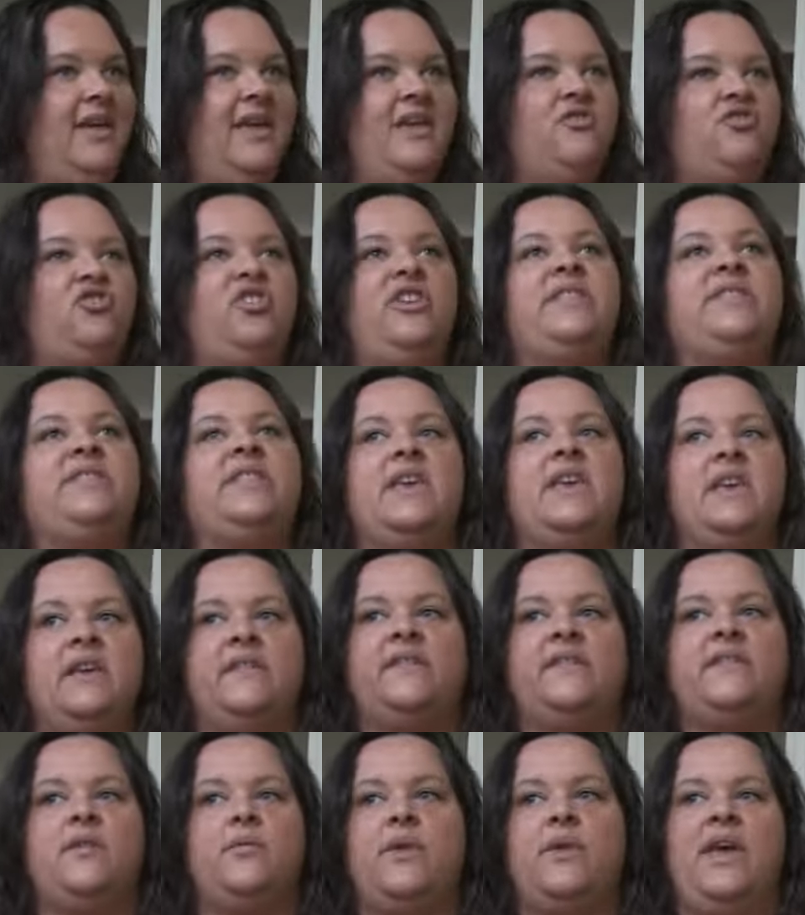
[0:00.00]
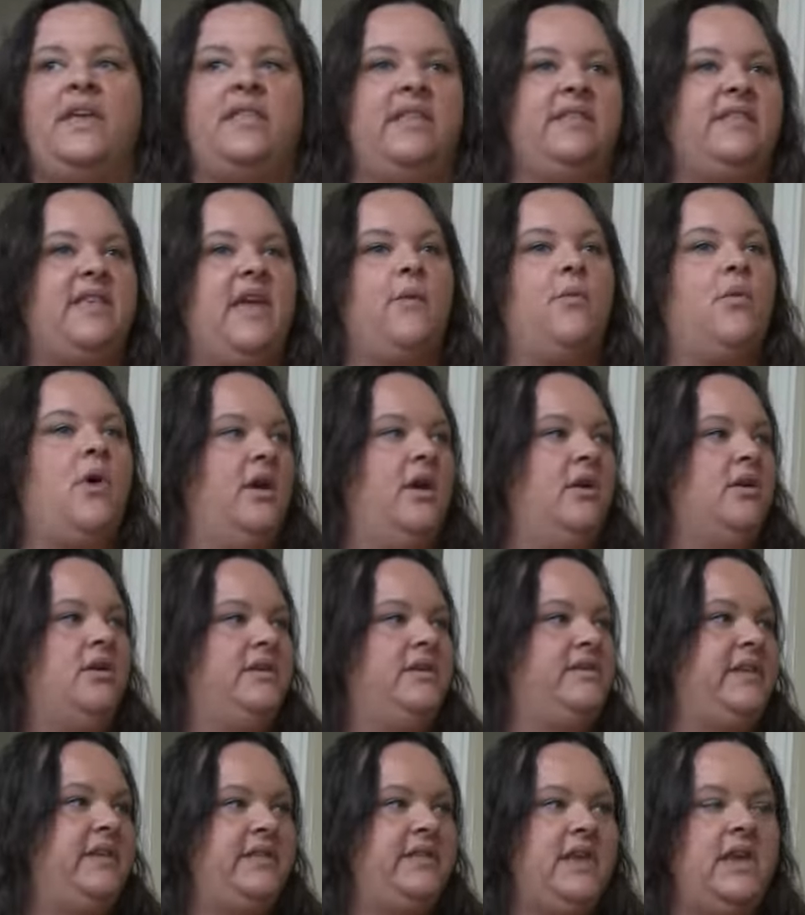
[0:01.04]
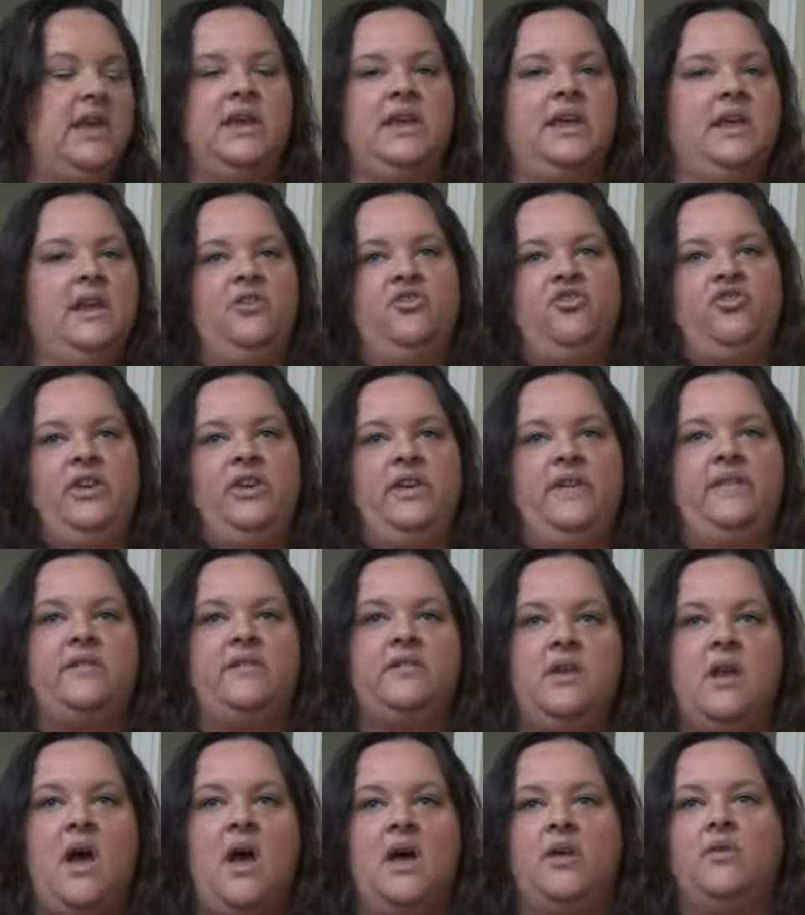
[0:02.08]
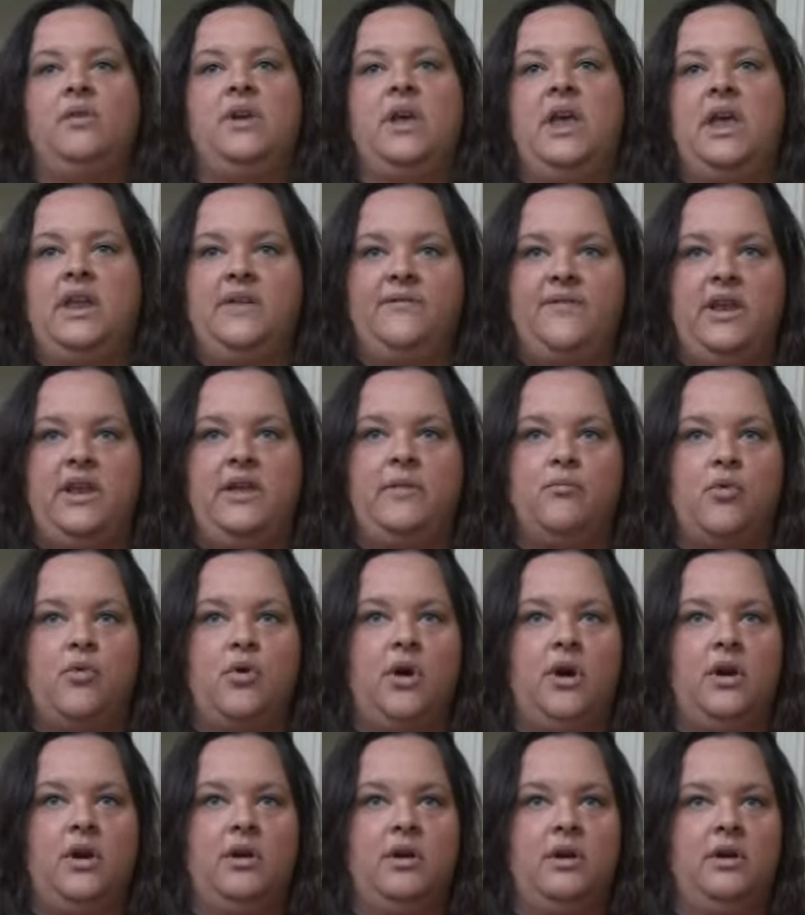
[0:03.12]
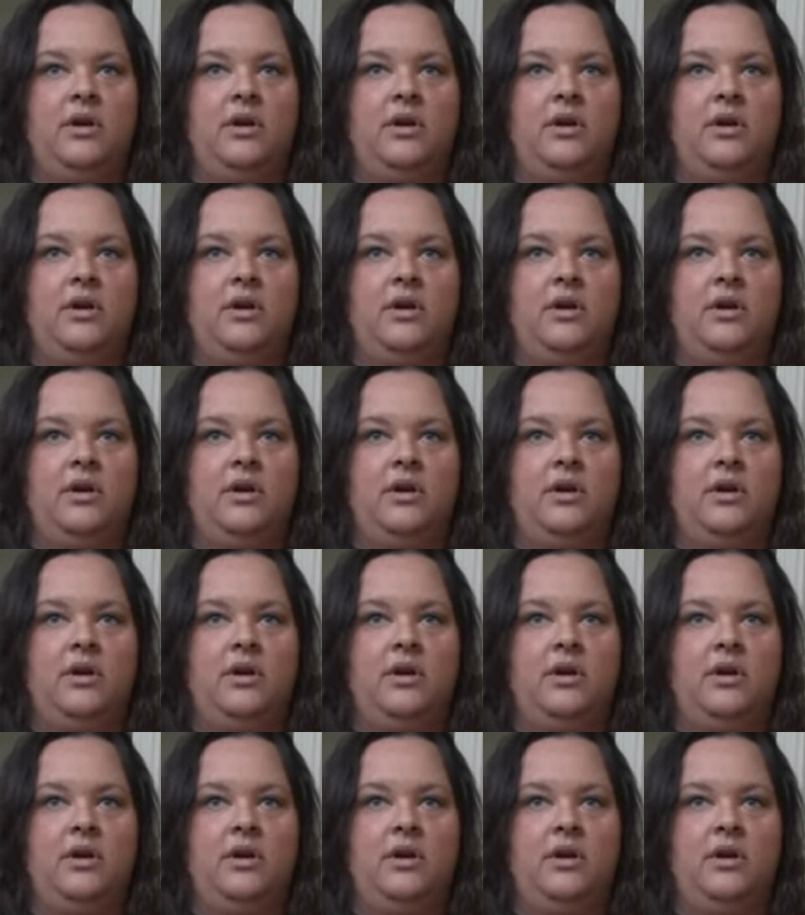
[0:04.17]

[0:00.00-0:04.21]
she thinks the way that they want her to think, and she's not creative anymore.